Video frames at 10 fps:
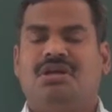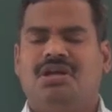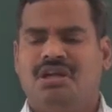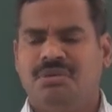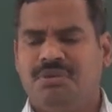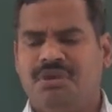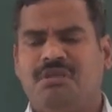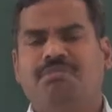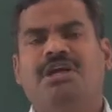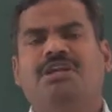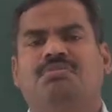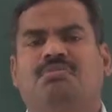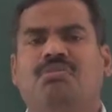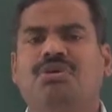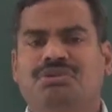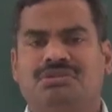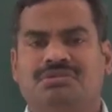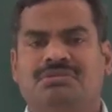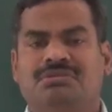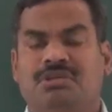And if you combine both,
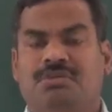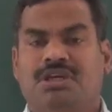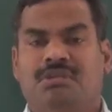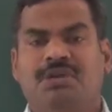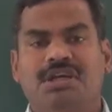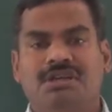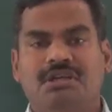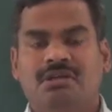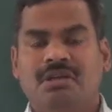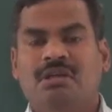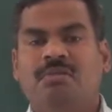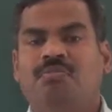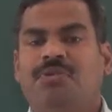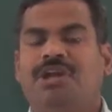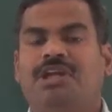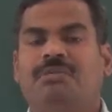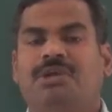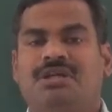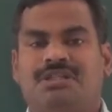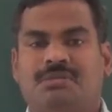if you combine the p-type
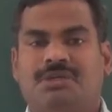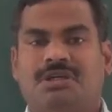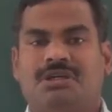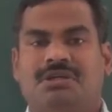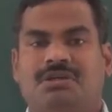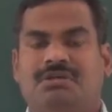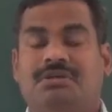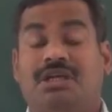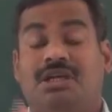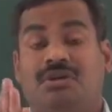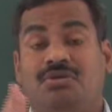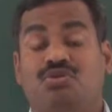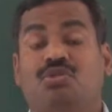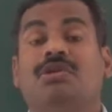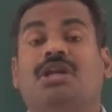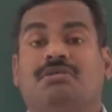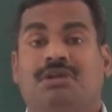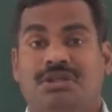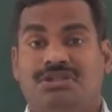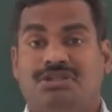and semiconductor, we are having so many
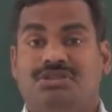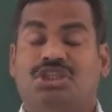advantages.